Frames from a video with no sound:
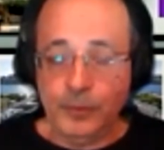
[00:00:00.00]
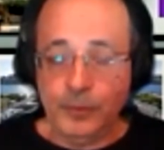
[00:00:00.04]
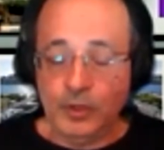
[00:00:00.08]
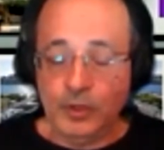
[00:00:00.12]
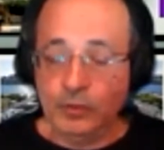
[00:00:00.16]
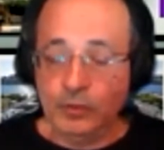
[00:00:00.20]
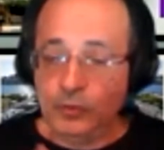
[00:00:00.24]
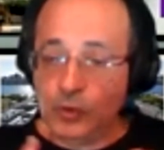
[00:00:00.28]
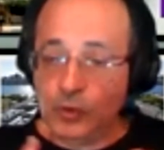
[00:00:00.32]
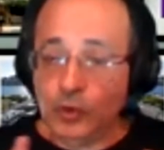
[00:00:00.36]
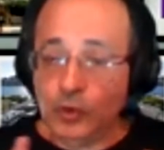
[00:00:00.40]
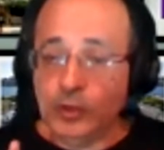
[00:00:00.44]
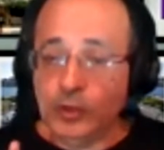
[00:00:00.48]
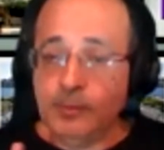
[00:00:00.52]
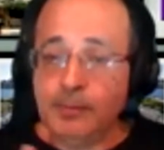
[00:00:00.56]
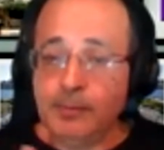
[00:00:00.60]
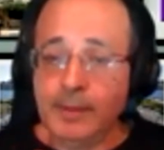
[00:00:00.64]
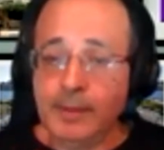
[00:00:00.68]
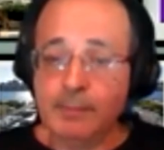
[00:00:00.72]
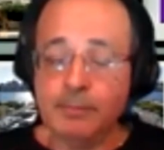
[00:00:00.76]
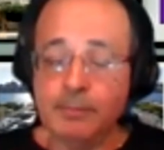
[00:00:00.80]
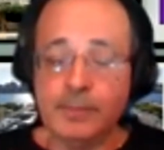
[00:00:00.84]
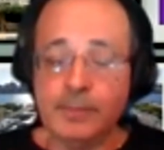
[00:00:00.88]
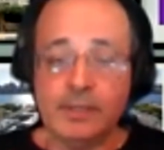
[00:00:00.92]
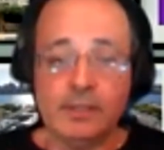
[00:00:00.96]
If you
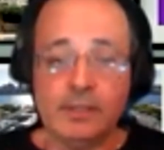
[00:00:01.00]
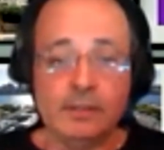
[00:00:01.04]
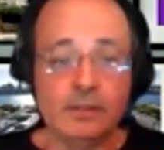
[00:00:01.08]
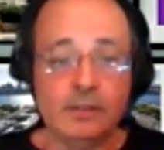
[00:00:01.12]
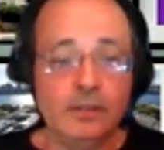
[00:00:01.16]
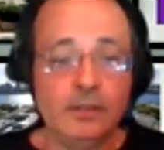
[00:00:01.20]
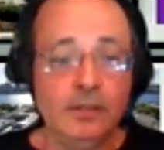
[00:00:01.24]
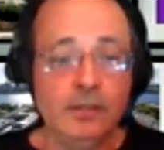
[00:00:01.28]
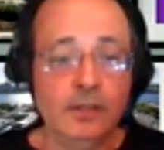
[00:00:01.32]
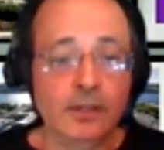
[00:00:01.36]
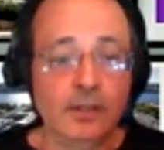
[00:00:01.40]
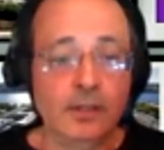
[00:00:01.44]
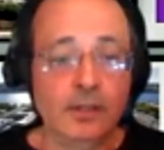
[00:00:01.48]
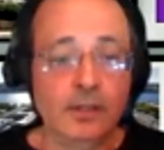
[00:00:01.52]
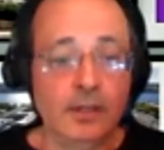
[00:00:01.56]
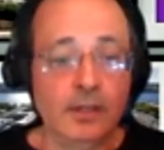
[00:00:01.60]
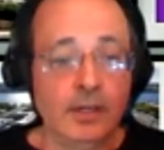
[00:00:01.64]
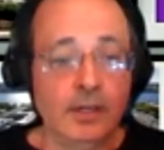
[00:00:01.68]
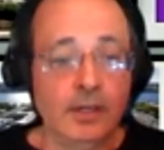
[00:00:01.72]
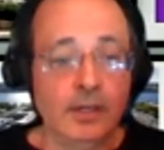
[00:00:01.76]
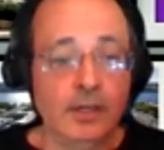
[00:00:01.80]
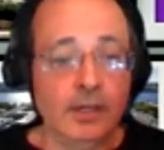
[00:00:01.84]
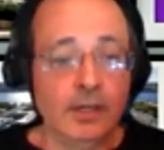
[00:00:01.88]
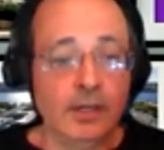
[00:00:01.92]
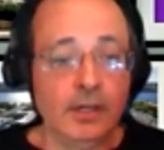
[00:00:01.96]
remember,
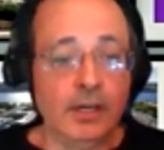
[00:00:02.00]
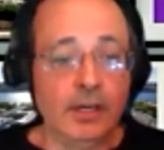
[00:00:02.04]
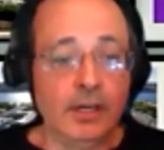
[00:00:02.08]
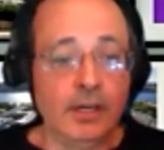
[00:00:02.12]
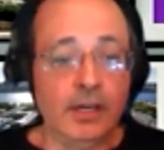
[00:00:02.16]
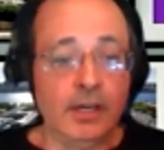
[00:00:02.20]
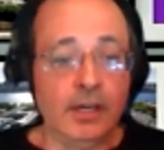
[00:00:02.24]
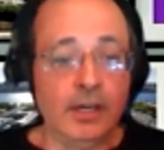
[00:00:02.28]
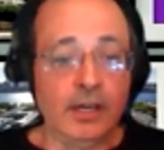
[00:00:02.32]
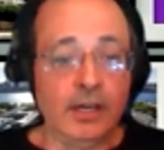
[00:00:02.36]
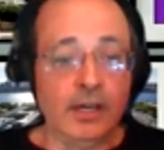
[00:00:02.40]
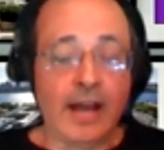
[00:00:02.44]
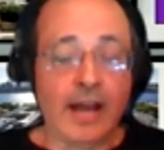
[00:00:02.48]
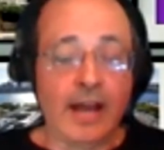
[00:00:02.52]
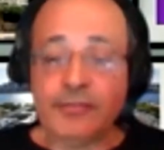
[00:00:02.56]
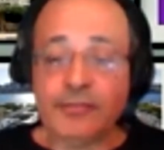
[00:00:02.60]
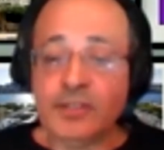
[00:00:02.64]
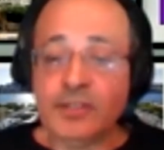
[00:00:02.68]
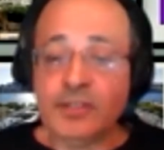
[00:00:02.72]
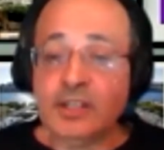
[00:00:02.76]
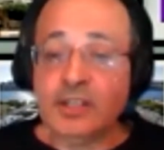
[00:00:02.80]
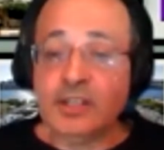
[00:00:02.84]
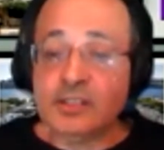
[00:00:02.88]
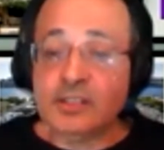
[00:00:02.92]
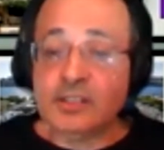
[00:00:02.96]
after the
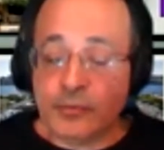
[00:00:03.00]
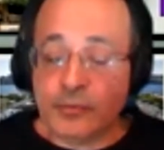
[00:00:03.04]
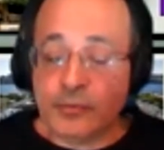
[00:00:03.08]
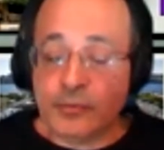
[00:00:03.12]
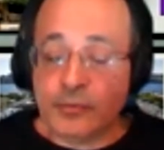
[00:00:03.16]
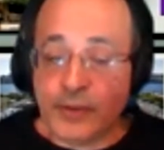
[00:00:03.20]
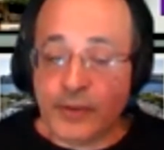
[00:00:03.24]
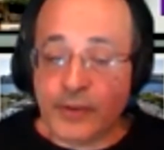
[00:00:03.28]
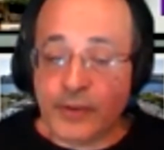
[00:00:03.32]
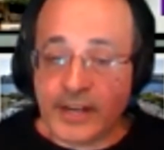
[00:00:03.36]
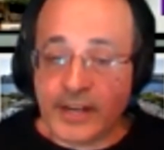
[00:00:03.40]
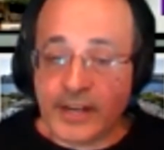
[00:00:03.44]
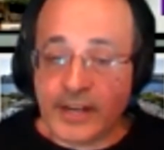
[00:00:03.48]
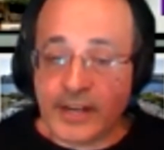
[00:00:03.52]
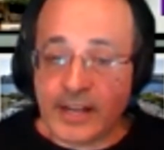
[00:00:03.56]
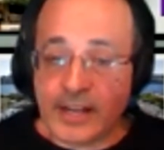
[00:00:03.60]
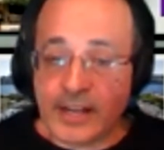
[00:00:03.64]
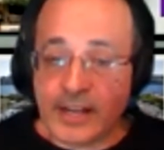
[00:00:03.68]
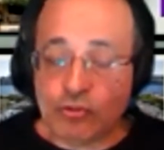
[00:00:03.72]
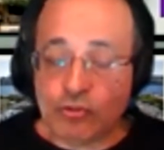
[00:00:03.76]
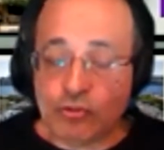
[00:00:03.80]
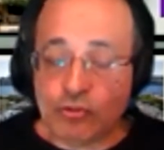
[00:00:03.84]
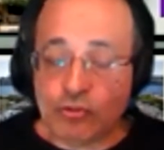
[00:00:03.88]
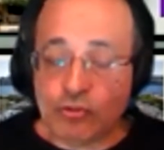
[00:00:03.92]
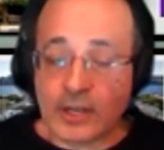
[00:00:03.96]
financial
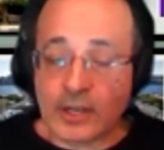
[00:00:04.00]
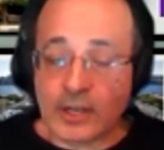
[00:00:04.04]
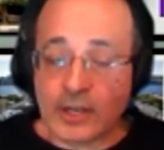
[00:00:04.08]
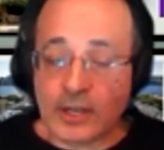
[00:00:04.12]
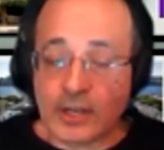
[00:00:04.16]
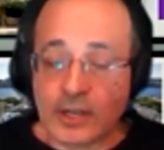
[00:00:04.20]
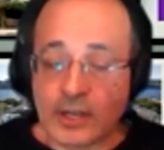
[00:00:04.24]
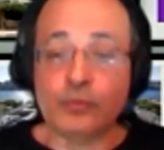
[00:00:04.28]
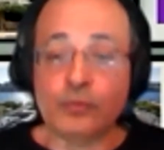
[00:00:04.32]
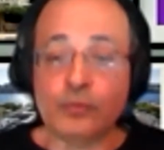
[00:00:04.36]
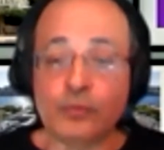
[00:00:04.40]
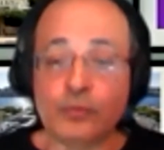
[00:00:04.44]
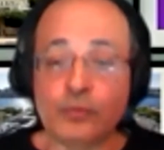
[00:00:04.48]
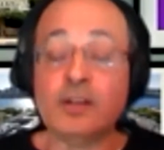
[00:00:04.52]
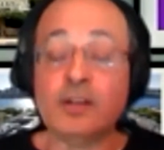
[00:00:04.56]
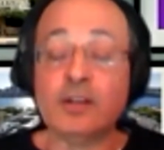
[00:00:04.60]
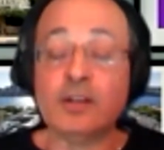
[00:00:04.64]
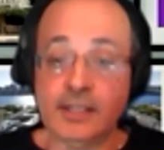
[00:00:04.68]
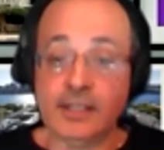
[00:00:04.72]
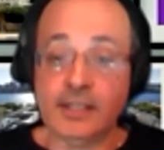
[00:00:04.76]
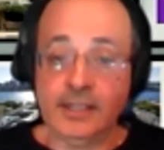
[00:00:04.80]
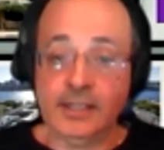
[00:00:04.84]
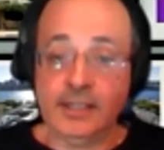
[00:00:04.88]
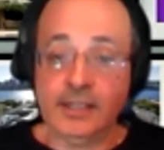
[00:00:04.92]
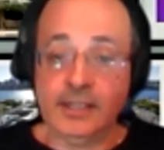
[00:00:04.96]
crisis of
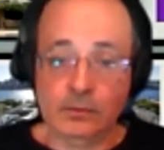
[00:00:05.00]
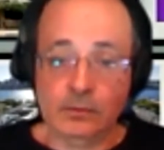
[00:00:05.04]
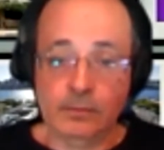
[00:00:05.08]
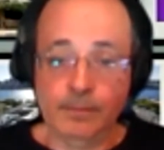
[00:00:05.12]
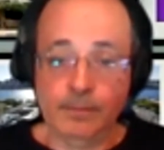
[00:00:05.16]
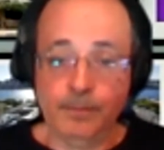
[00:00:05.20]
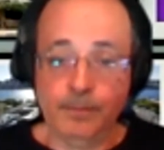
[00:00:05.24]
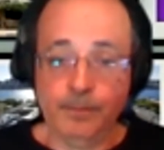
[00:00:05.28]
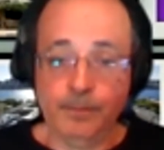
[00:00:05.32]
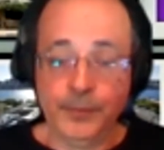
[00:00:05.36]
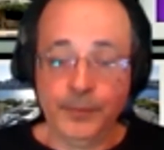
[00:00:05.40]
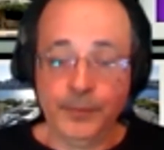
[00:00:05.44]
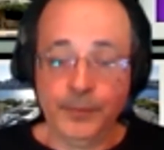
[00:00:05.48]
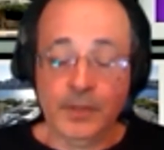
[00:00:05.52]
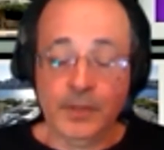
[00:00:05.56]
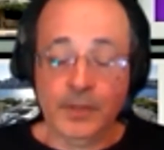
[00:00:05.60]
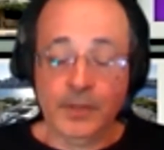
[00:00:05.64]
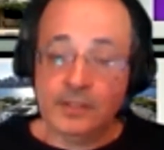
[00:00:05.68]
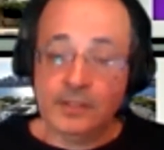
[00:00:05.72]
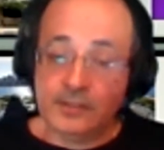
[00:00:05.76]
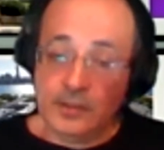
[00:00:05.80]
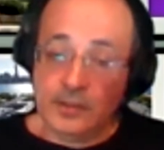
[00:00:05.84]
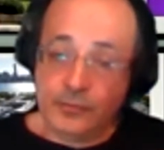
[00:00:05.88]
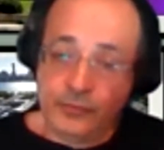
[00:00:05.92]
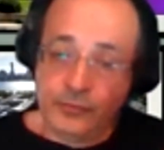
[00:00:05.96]
2008,
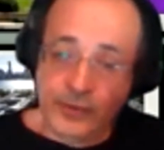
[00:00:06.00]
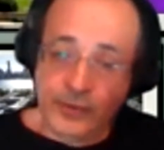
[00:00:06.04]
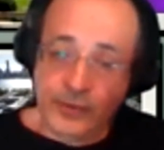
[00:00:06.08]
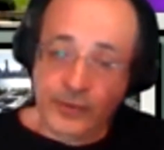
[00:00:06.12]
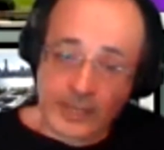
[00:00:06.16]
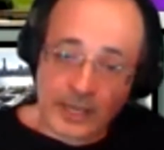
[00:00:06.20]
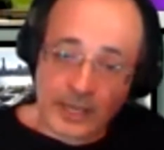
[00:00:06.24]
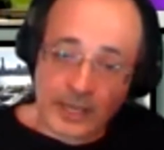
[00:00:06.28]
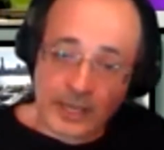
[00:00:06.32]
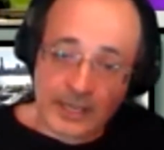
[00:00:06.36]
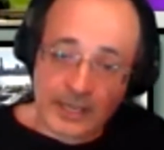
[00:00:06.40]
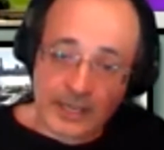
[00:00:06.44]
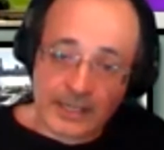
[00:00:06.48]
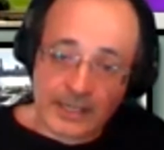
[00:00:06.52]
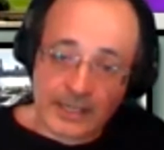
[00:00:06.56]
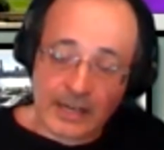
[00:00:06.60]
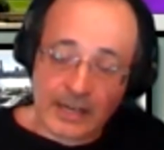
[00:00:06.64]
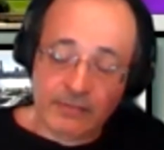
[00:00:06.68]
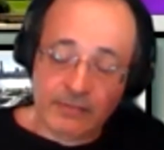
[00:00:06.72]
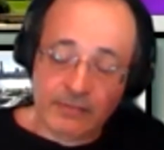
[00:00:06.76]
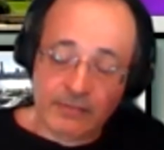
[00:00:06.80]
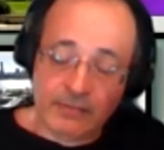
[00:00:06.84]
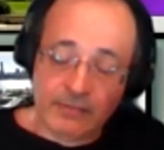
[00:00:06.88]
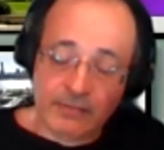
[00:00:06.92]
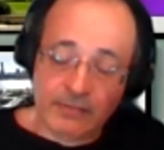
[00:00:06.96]
the federal government
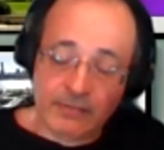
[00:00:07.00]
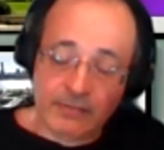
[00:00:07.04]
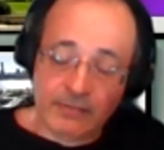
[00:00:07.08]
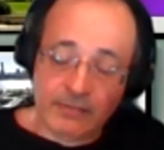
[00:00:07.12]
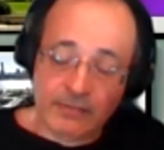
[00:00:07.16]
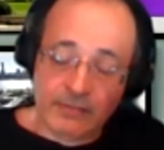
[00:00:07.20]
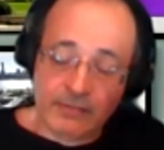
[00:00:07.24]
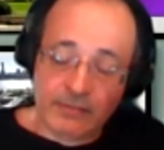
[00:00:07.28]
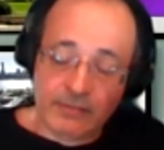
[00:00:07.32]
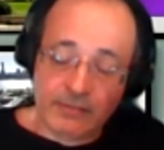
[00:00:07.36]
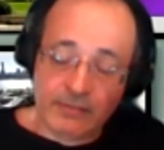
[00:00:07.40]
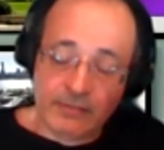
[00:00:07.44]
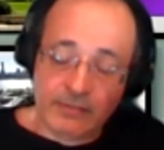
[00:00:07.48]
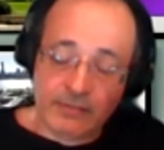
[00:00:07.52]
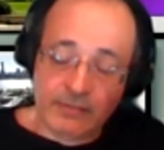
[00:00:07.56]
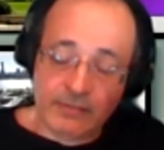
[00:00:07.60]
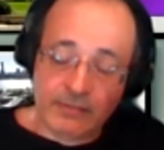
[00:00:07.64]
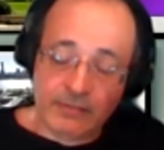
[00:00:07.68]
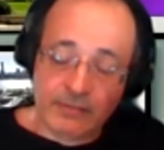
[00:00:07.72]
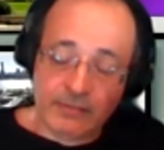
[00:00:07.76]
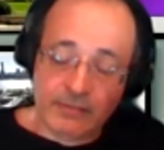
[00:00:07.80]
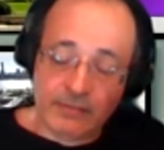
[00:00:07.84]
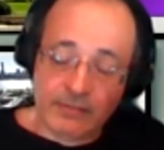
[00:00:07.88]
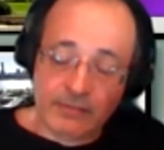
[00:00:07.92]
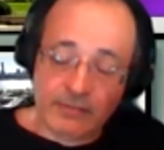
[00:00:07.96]
in the US,
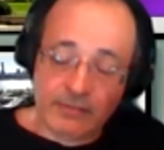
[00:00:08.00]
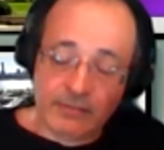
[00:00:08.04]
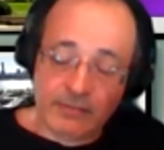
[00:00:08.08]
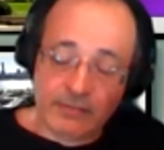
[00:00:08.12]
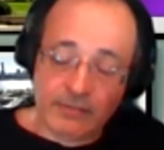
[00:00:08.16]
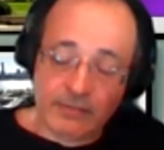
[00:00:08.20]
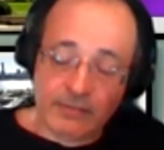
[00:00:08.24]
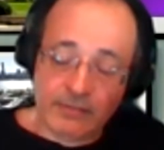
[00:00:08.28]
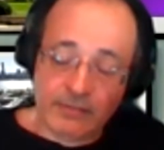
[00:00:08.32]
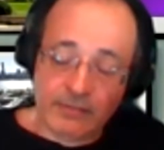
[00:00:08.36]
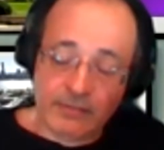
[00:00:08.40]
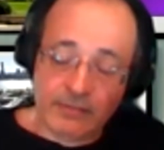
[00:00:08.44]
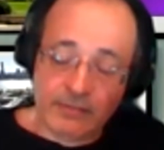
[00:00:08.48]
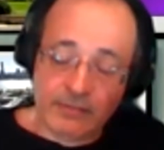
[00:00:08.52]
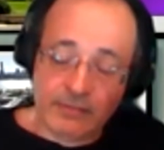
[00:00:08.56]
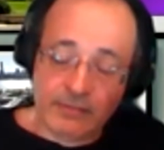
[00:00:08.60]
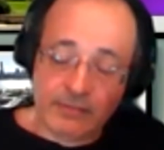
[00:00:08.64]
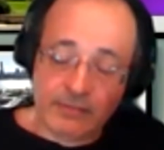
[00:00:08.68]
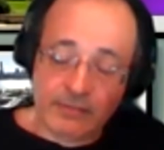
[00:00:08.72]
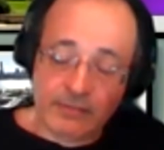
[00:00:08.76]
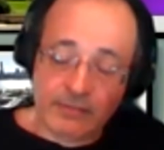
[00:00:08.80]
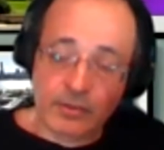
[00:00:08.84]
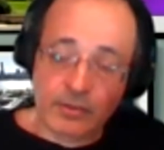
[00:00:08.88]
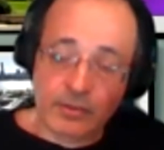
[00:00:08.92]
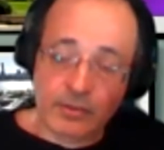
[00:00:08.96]
government in
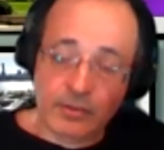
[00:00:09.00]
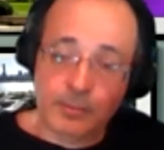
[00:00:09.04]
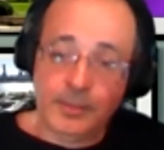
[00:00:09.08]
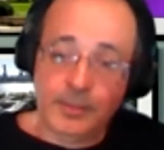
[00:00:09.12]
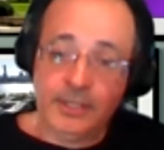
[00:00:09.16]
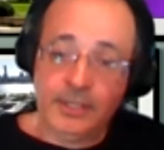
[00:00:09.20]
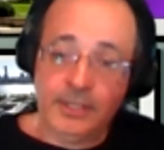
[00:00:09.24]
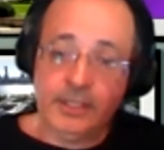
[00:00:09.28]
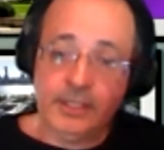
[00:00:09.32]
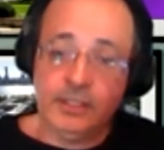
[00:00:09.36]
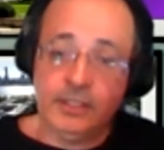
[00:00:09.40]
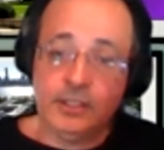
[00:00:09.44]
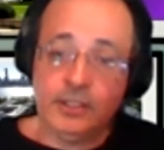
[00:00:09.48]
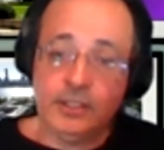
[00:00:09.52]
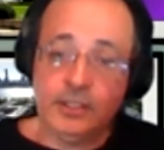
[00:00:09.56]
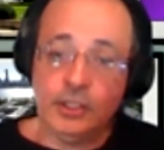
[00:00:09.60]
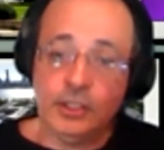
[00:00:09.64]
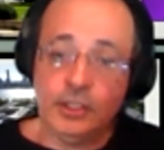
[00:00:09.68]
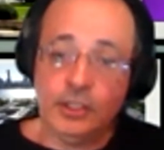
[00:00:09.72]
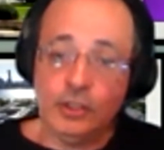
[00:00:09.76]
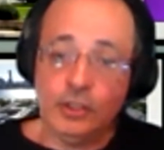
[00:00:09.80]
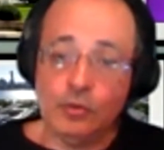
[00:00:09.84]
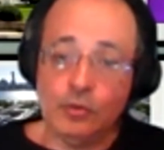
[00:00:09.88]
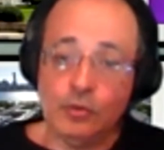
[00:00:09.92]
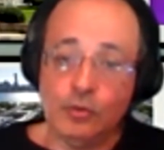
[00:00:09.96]
Europe
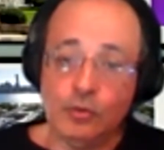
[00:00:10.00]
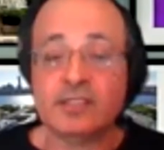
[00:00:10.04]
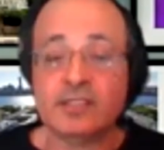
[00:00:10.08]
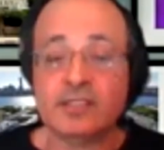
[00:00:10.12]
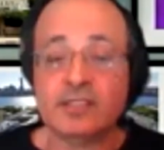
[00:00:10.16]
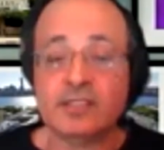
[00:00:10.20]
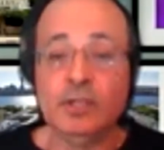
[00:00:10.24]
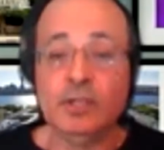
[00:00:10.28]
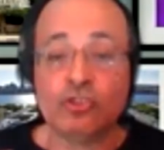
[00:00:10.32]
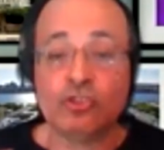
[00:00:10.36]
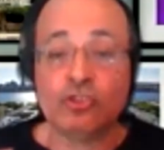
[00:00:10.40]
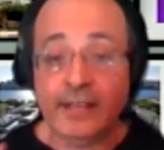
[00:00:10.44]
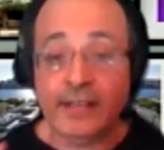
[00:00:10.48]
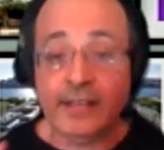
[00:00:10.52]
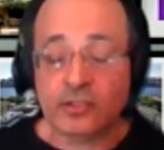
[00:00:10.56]
established stress tests